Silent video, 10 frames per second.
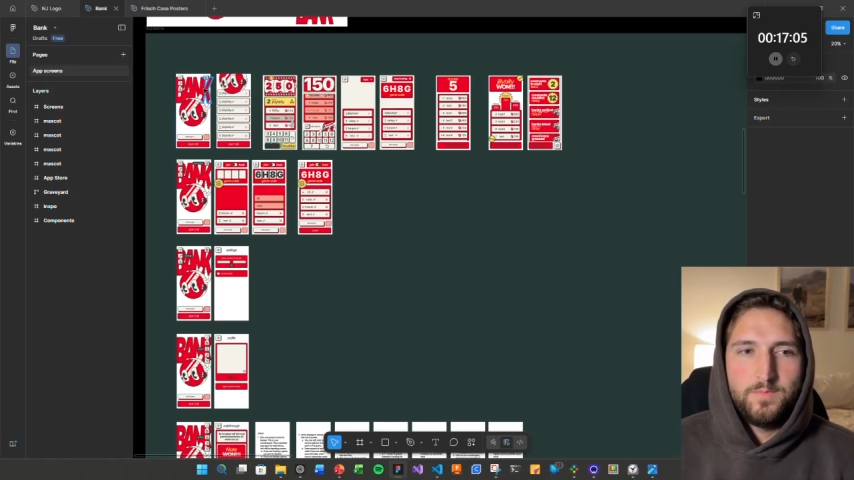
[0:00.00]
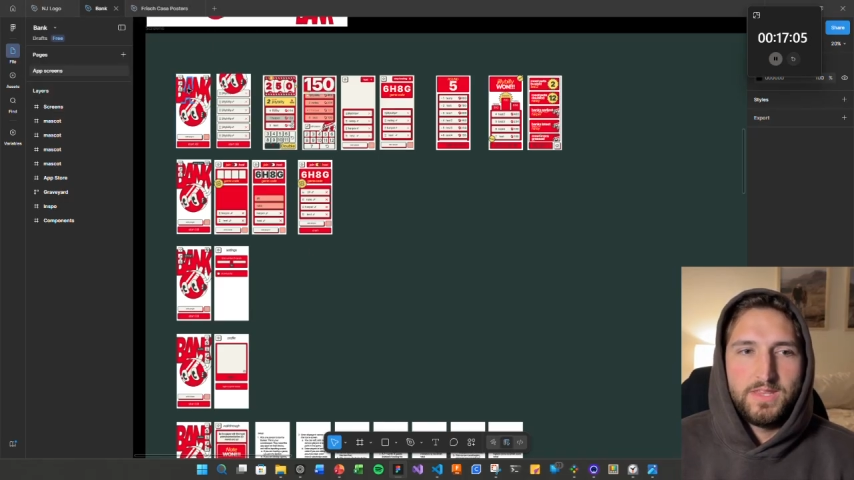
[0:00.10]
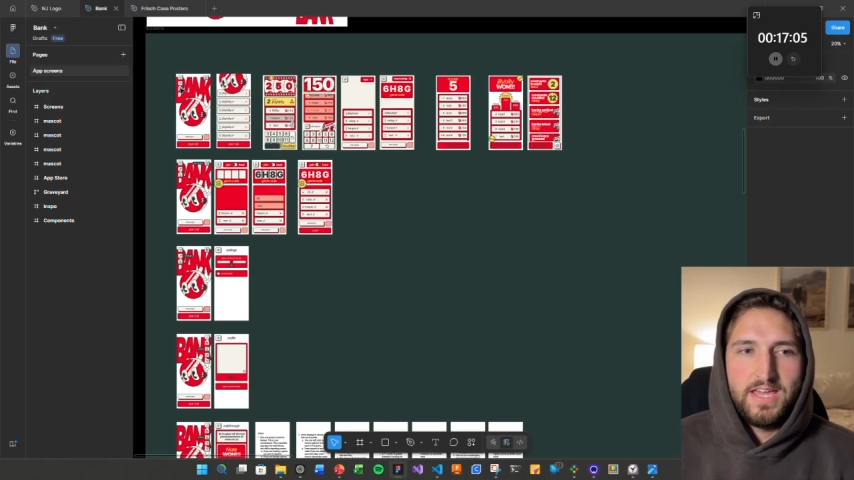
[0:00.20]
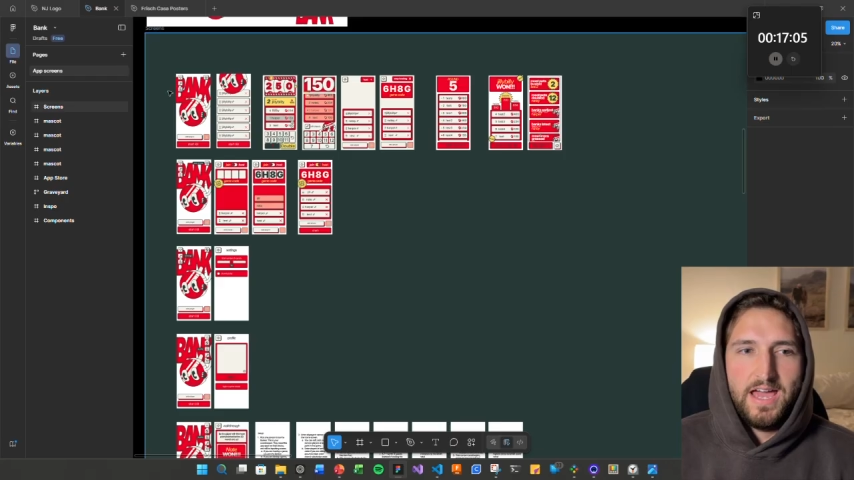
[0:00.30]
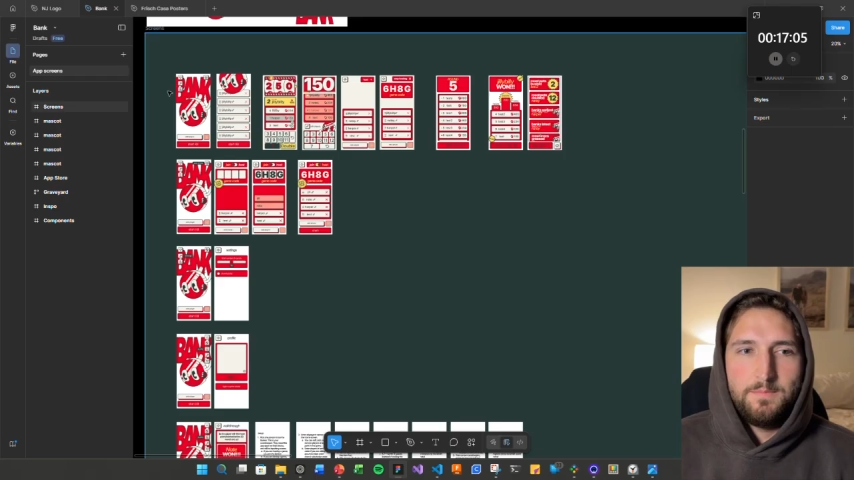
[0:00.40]

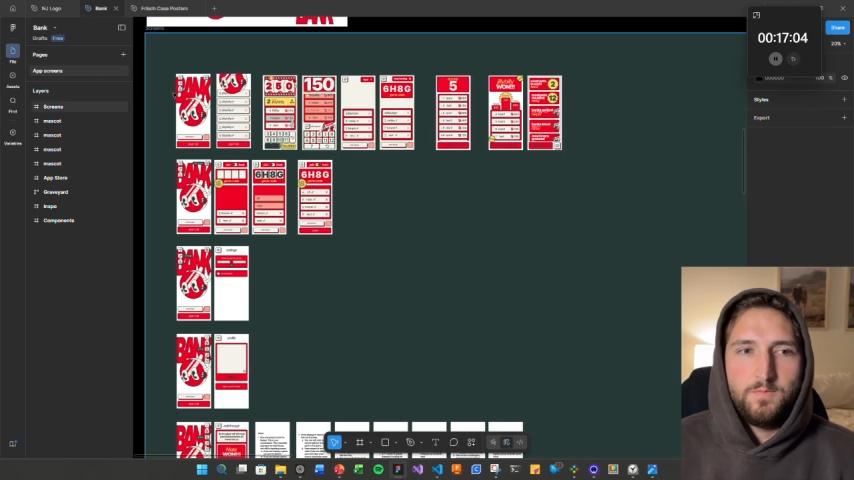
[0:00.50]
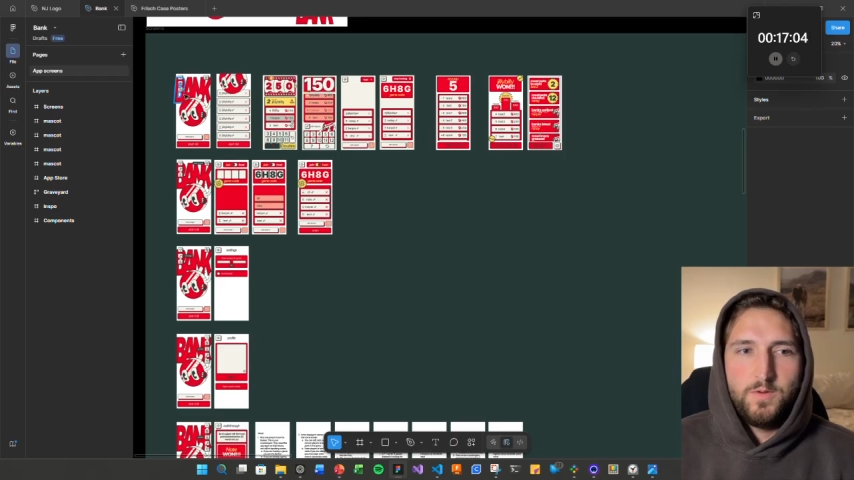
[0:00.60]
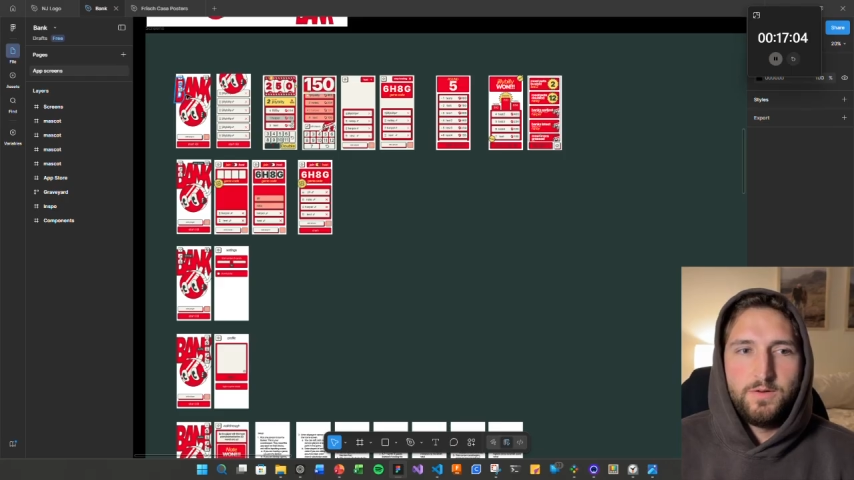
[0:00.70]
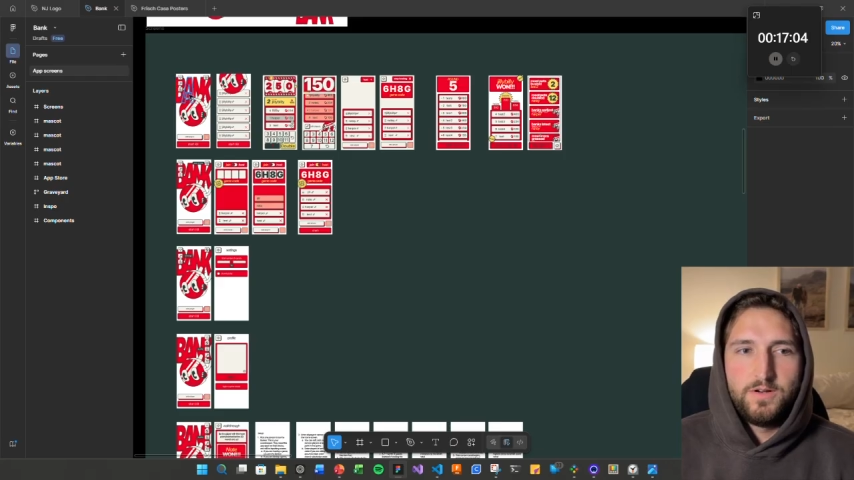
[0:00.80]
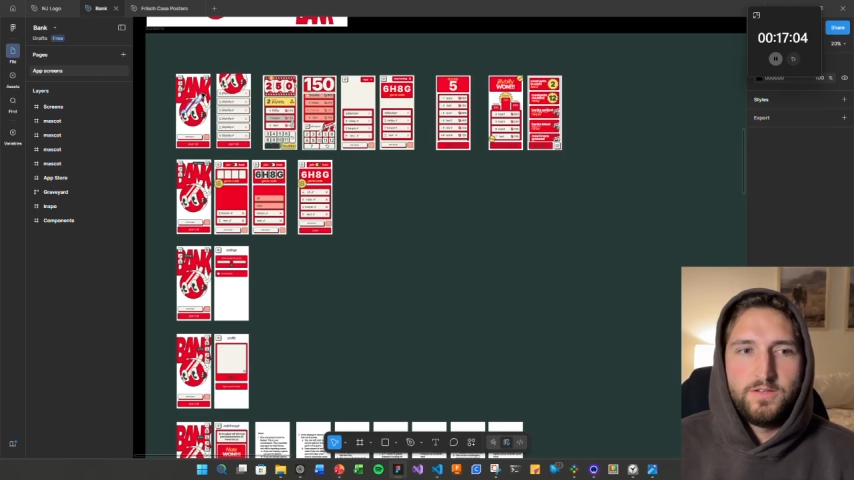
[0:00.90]
but the app
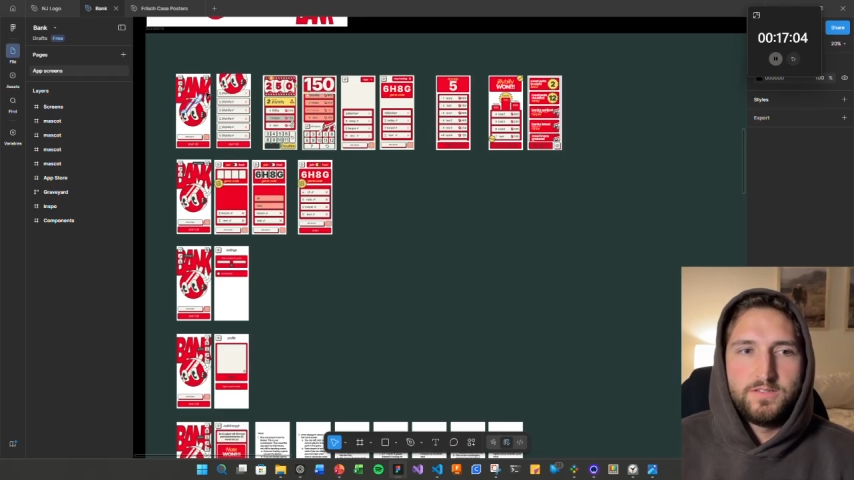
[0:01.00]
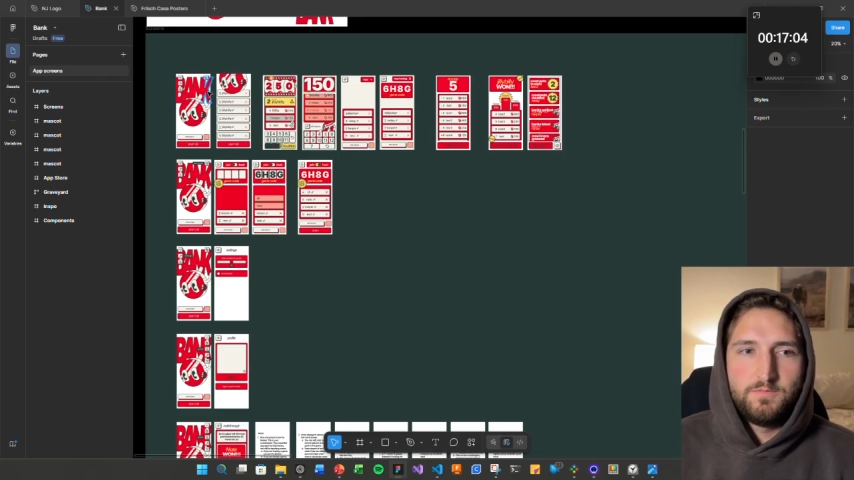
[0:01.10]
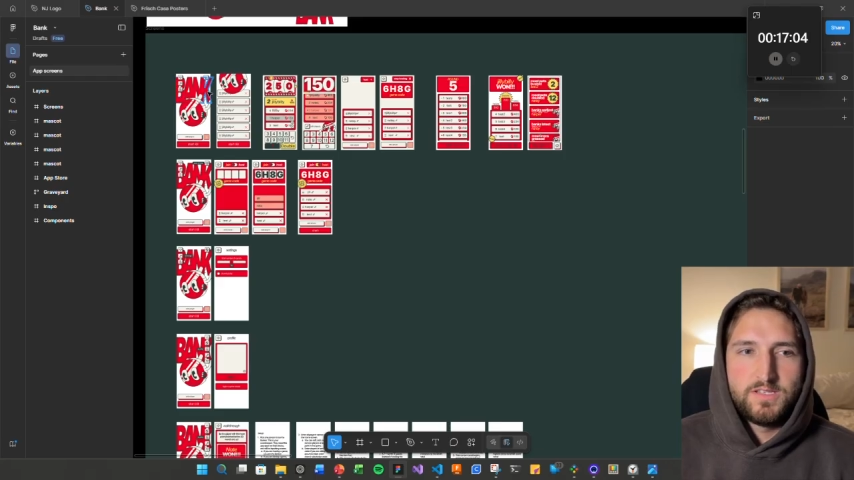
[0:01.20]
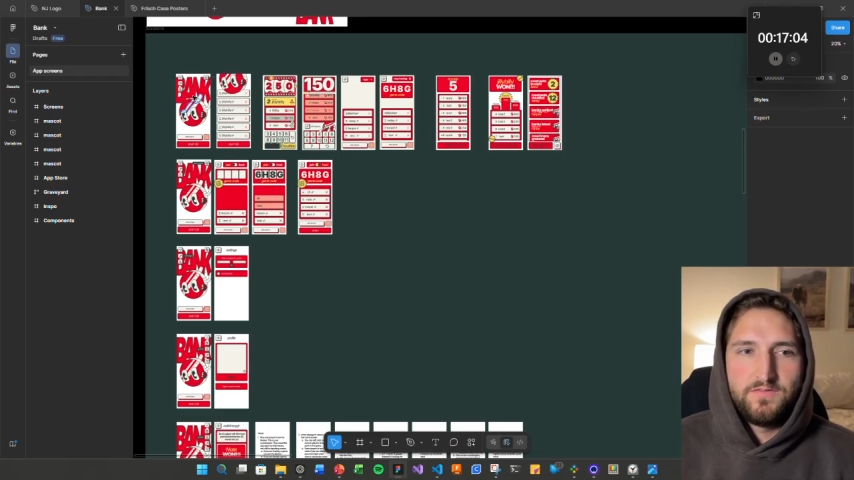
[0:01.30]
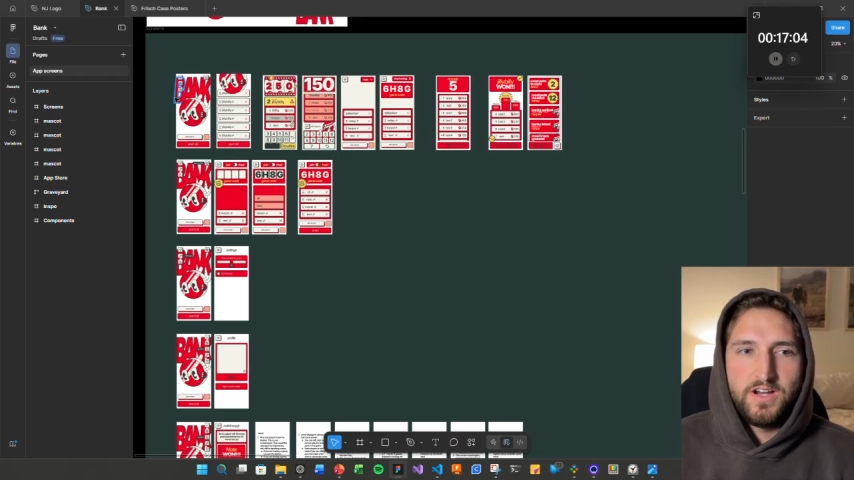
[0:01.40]
we were
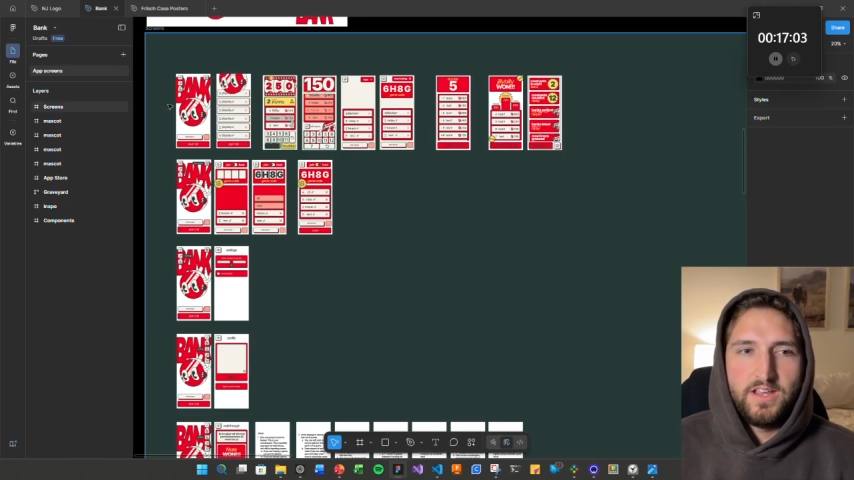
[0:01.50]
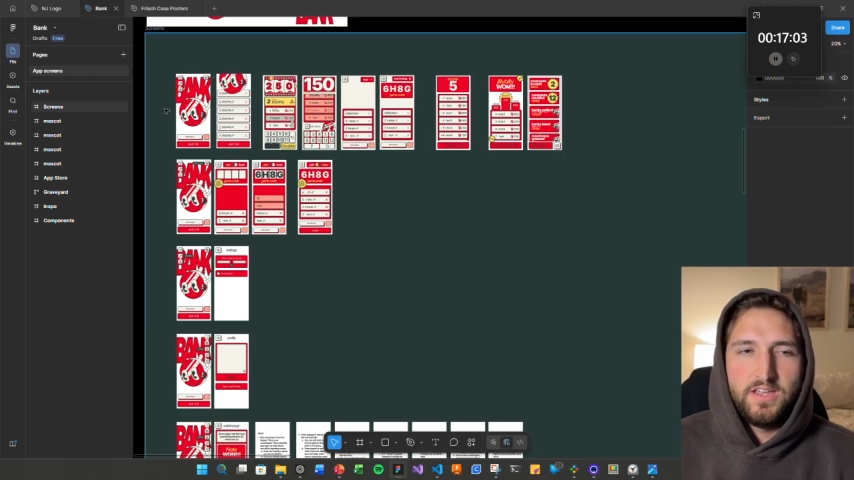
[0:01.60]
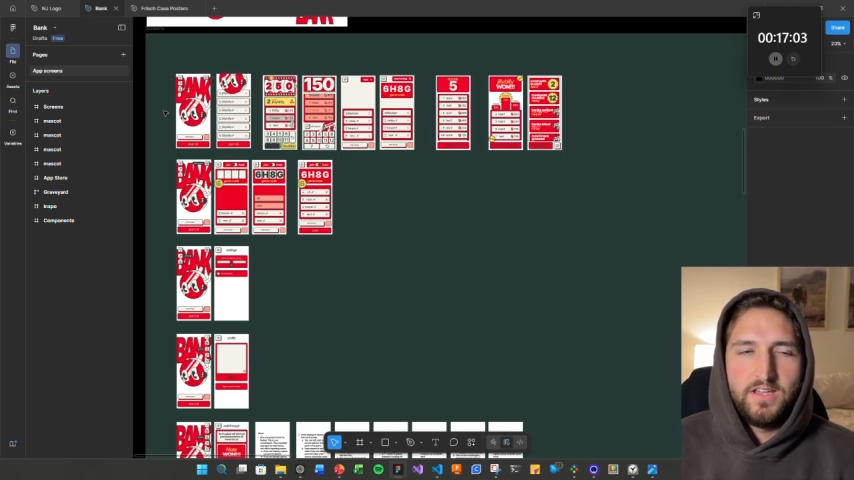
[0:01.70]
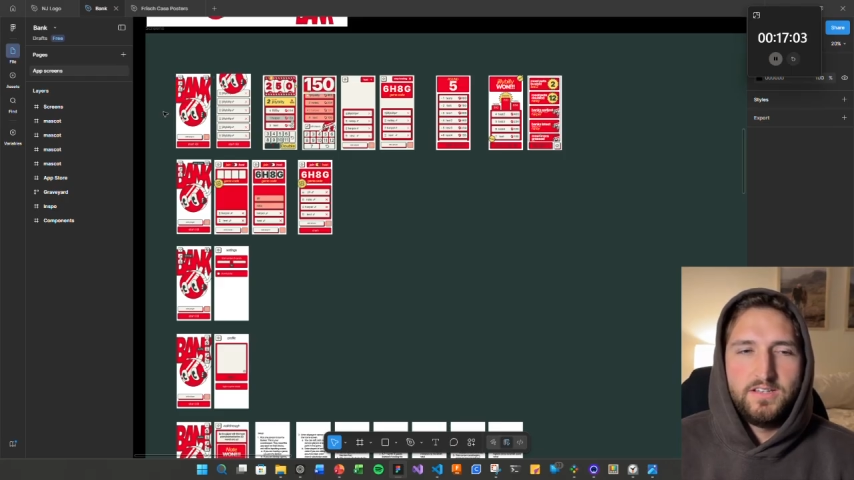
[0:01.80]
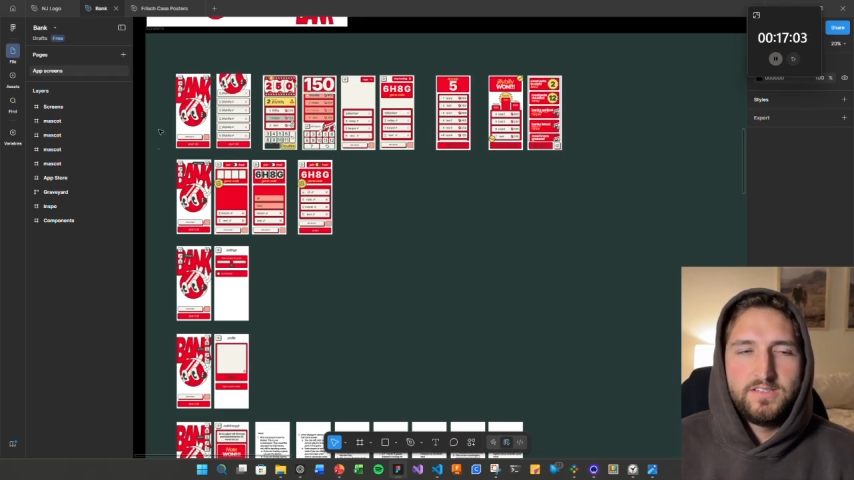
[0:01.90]
using wasn't very
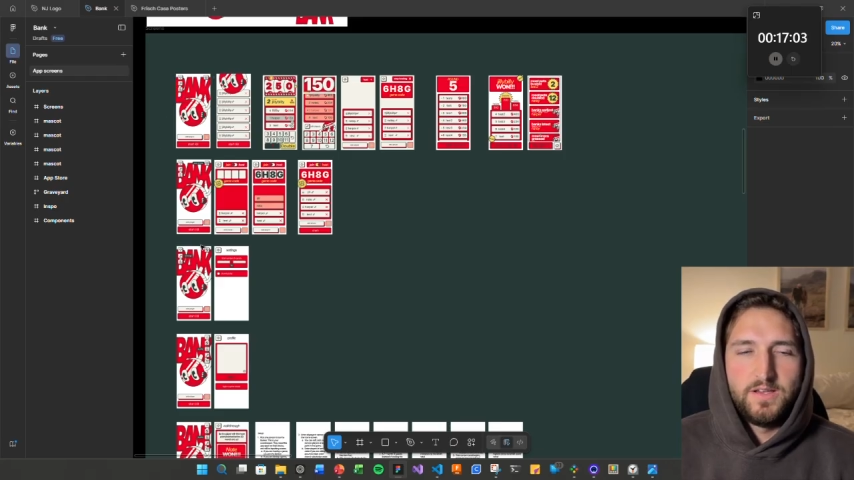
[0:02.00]
good.